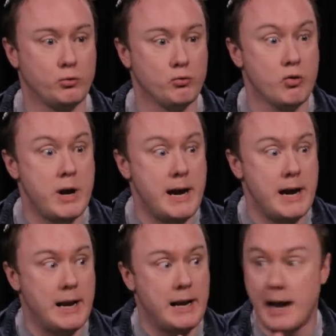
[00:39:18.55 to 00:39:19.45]

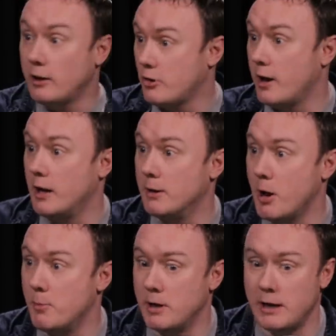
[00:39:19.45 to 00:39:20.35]
really exciting at the
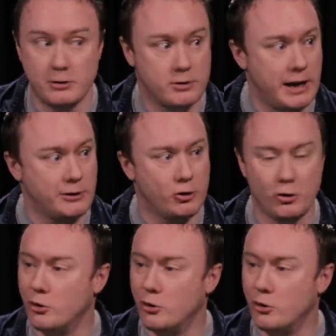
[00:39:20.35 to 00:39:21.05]
moment is is